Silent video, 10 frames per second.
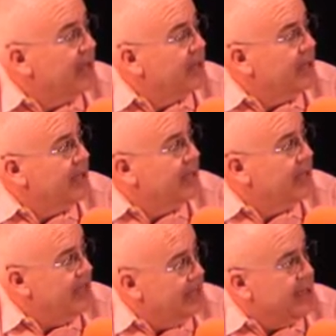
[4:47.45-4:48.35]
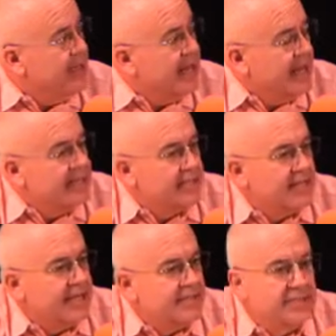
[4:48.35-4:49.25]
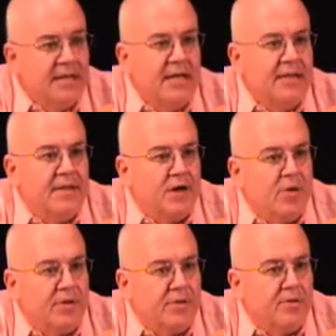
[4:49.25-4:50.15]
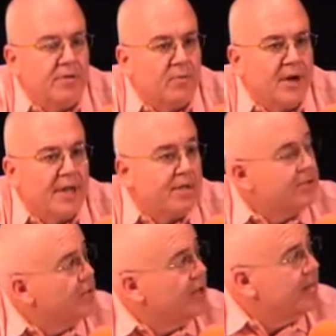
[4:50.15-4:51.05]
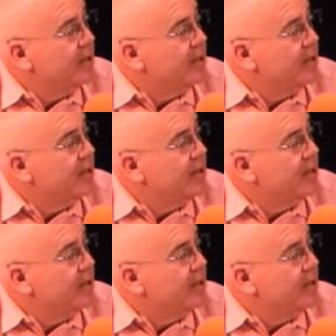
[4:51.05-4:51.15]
held company in the United States. They're going through the regulatory